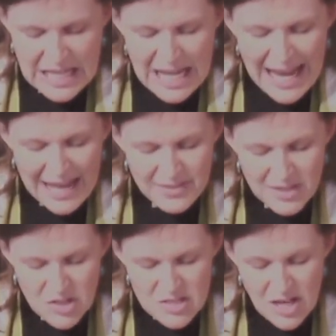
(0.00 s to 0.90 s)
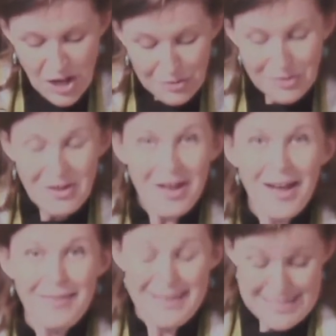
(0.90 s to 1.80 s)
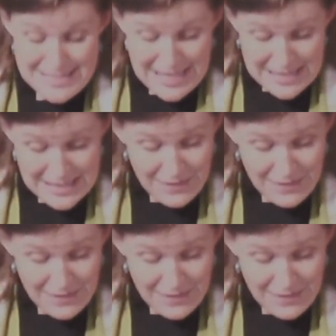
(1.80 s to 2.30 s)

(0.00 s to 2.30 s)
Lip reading: and there's a law that says